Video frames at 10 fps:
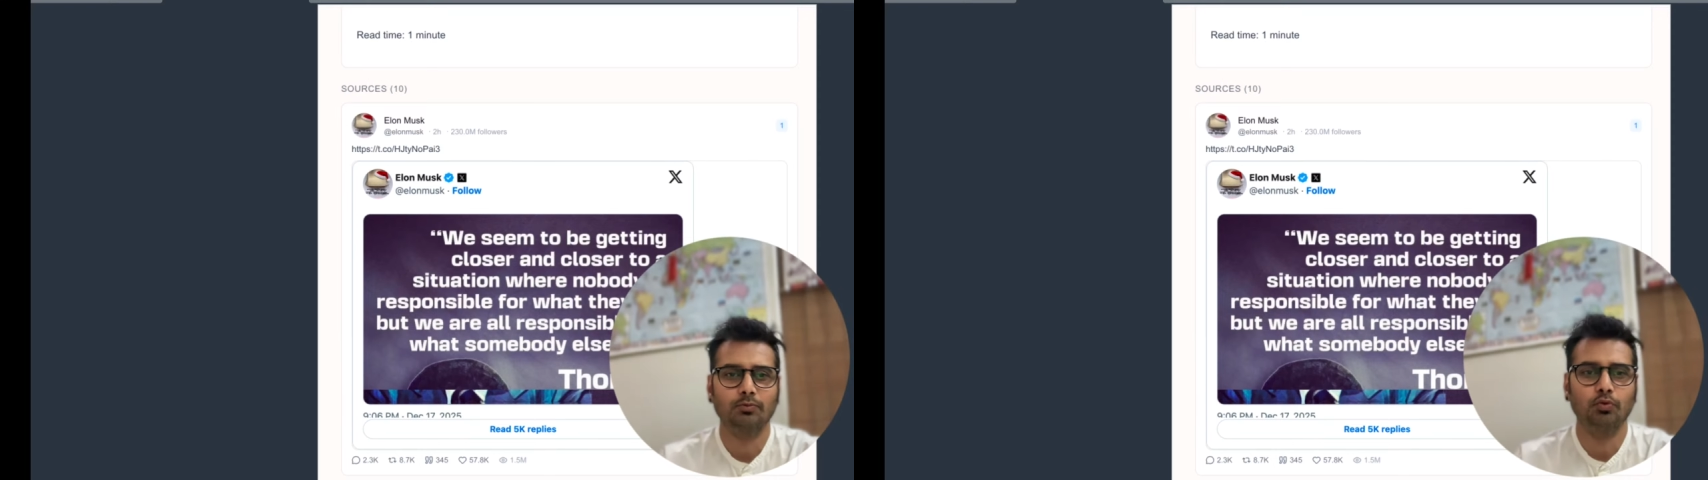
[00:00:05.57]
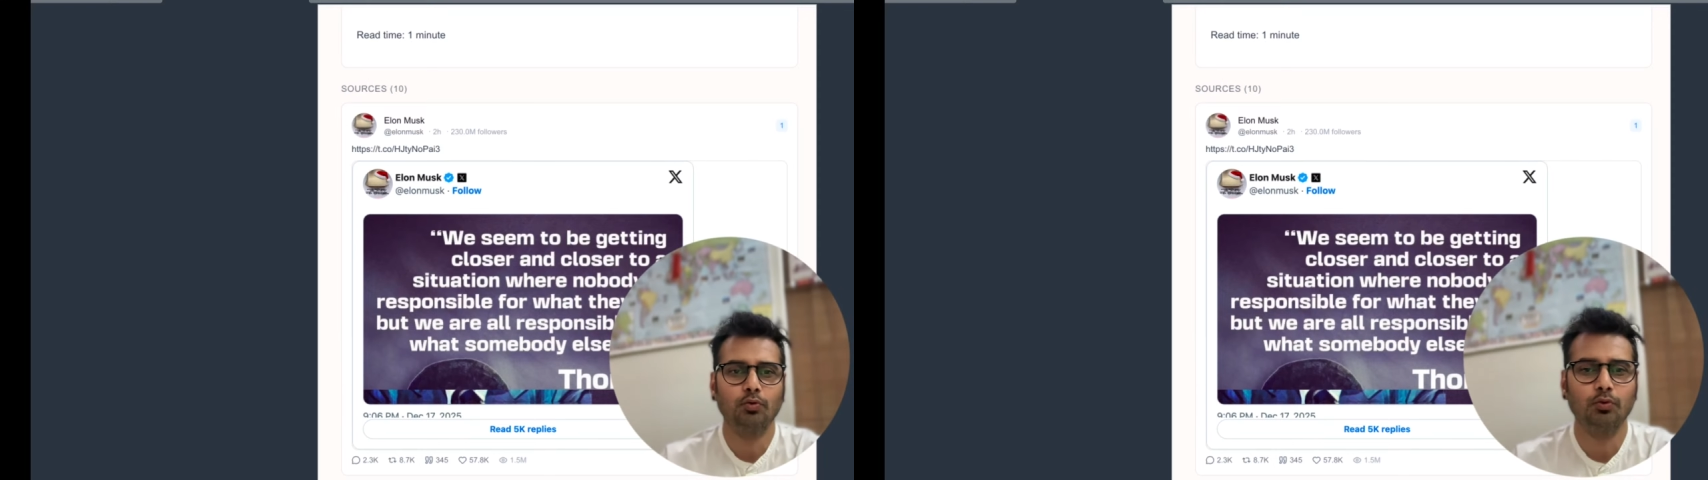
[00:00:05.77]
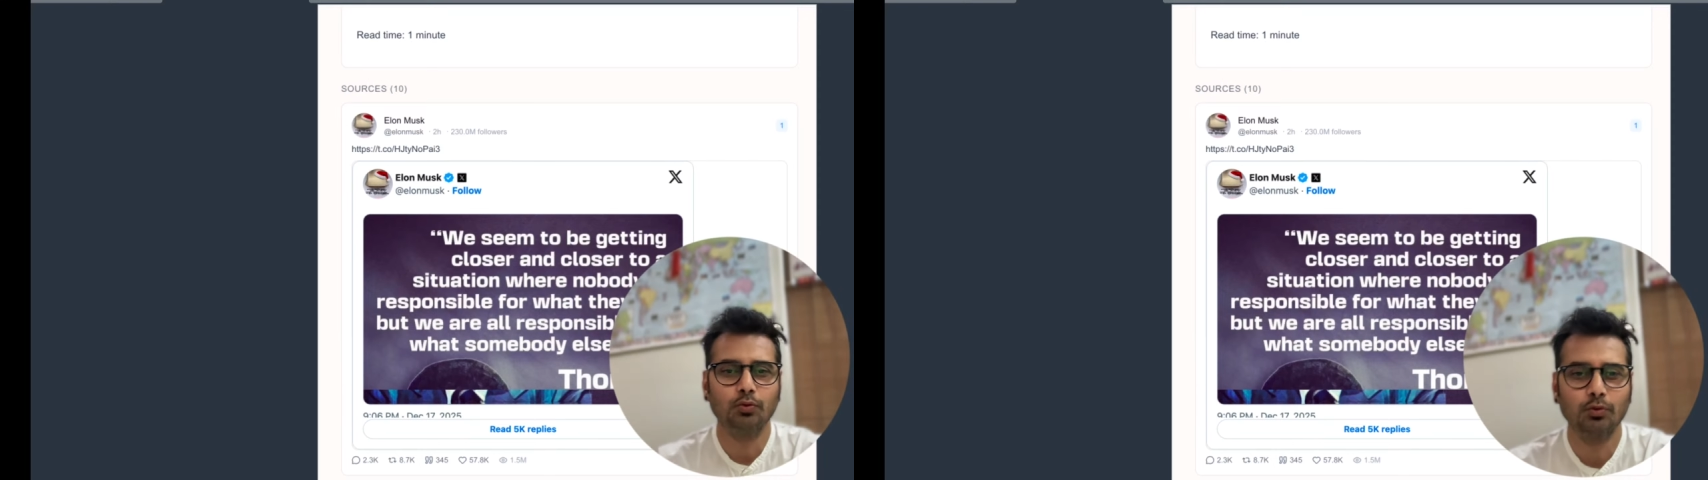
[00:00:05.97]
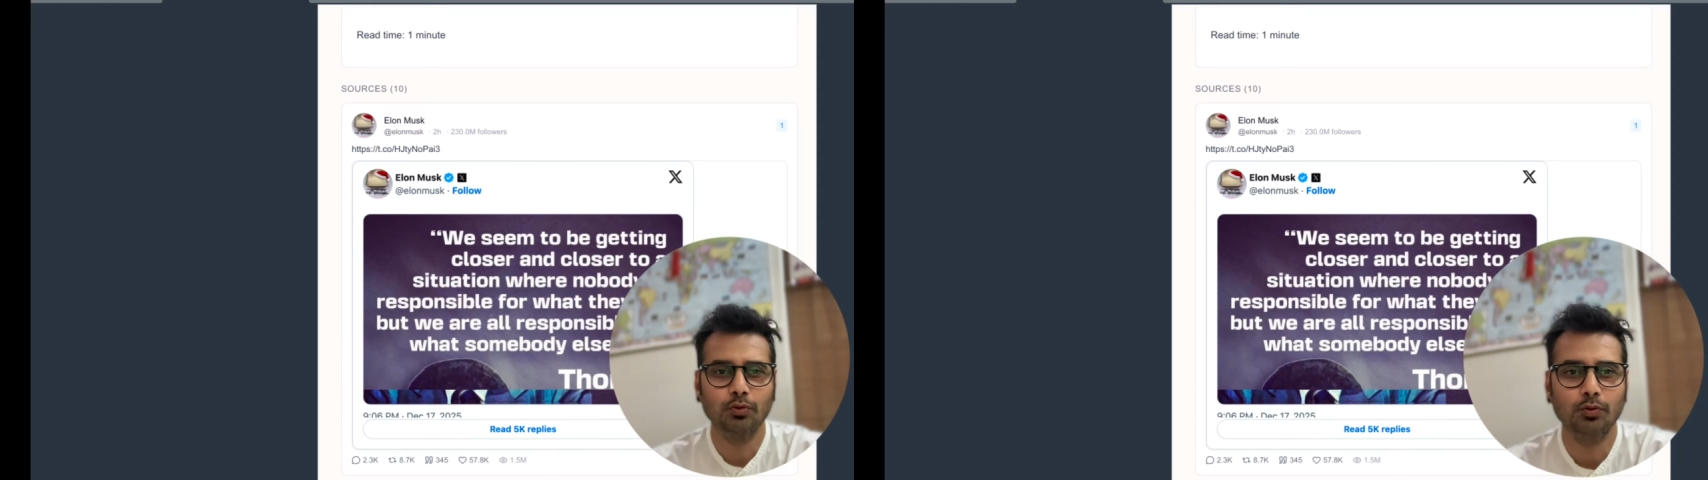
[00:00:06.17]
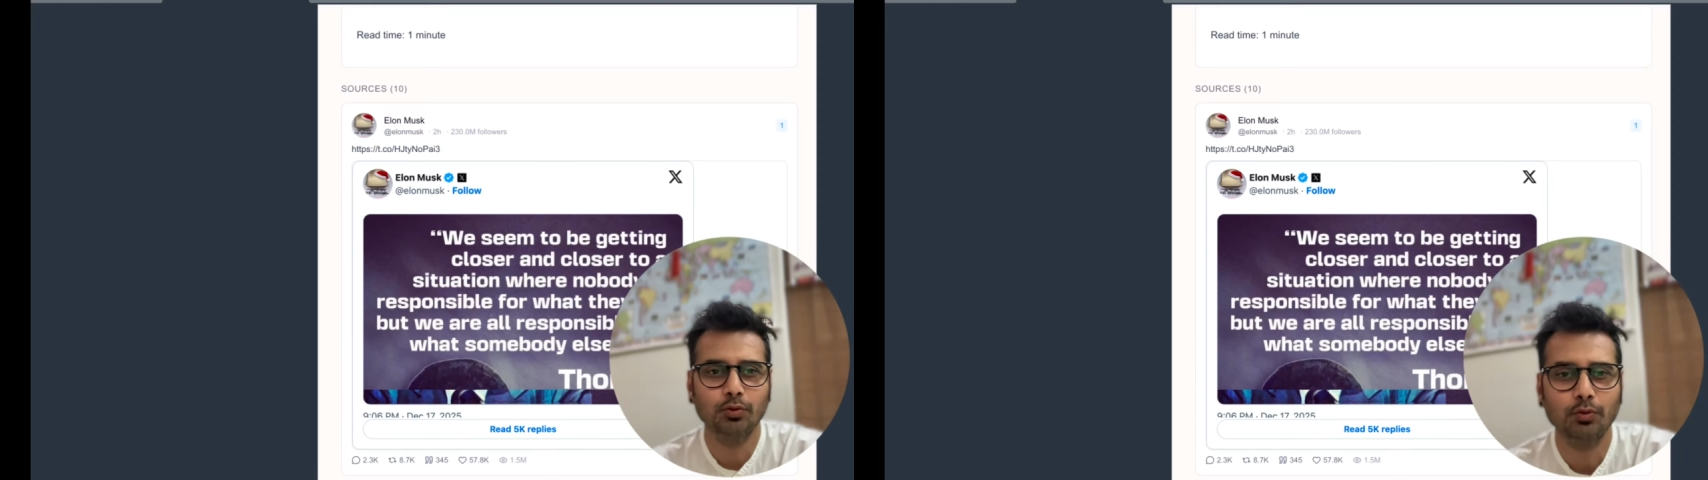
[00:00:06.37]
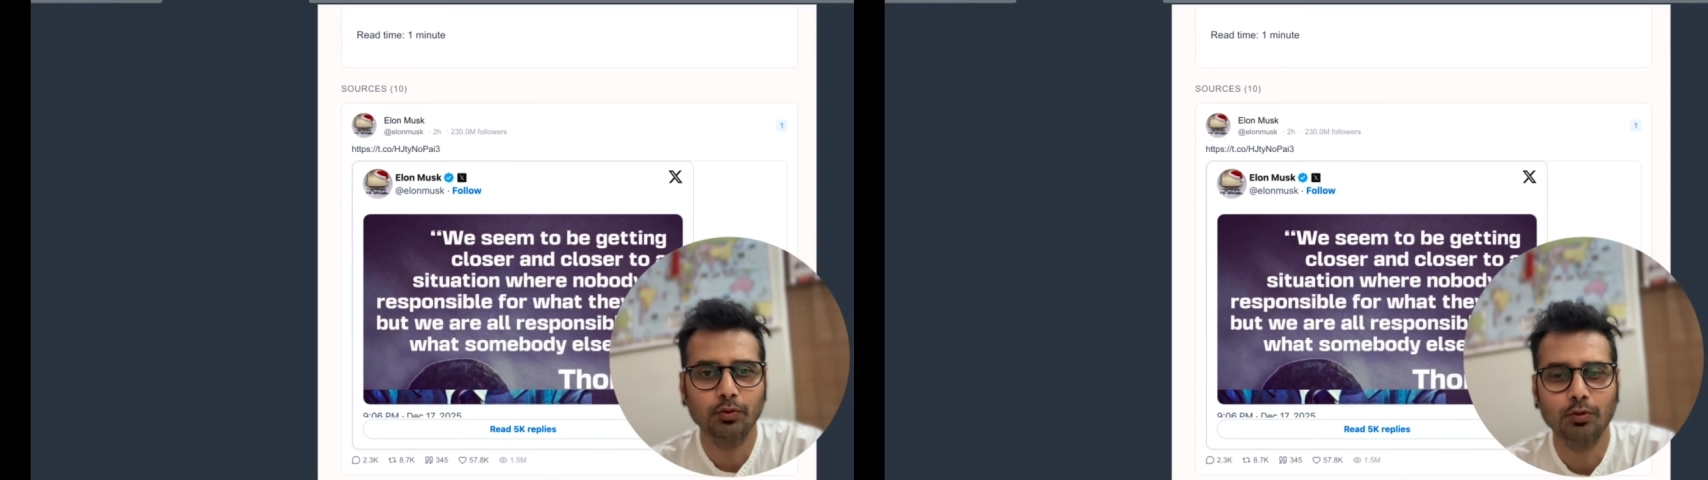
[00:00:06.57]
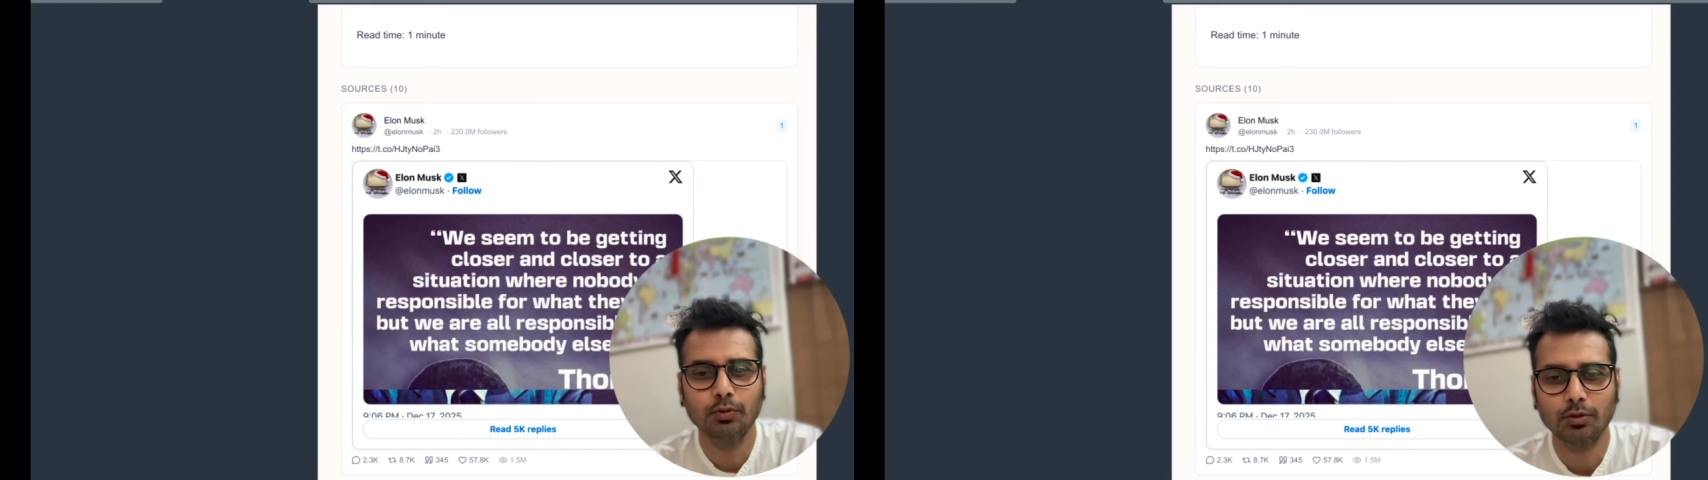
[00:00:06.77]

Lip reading: Ooh, ooh, ooh, ooh,